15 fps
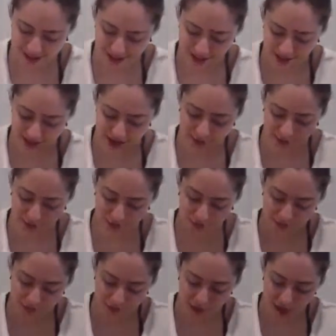Yeah,
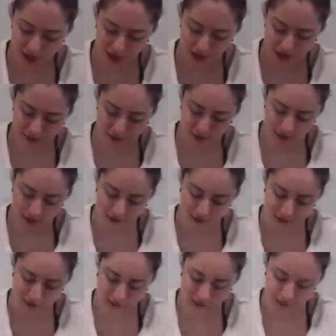I am.
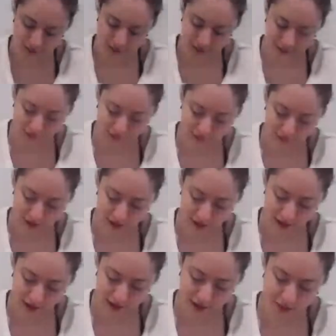
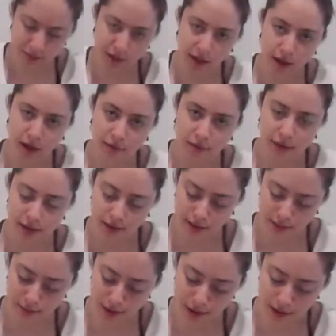I think it's pretty
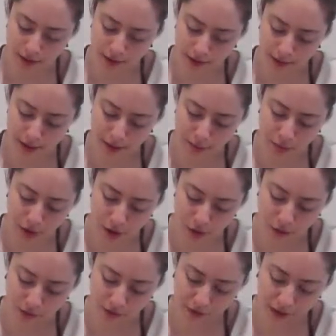obvious. I'm not a
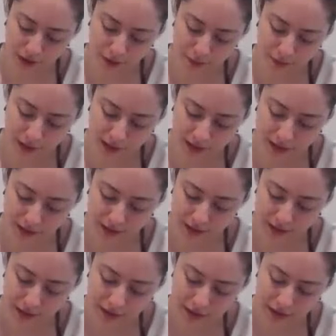pro over here, but
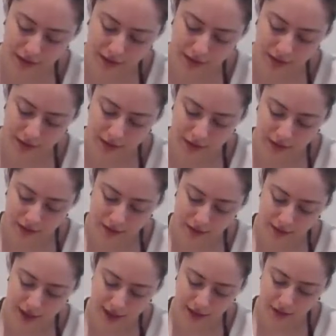
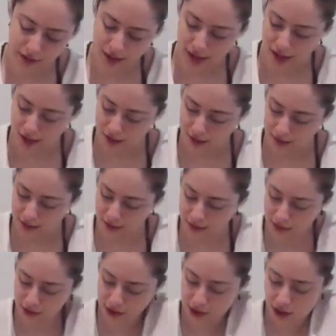that's okay.
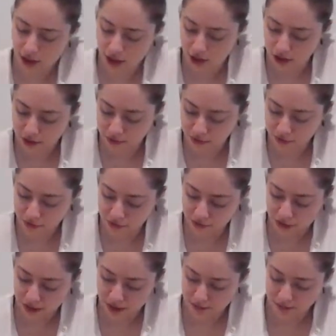It's all for
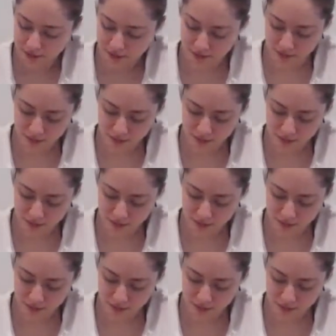fun.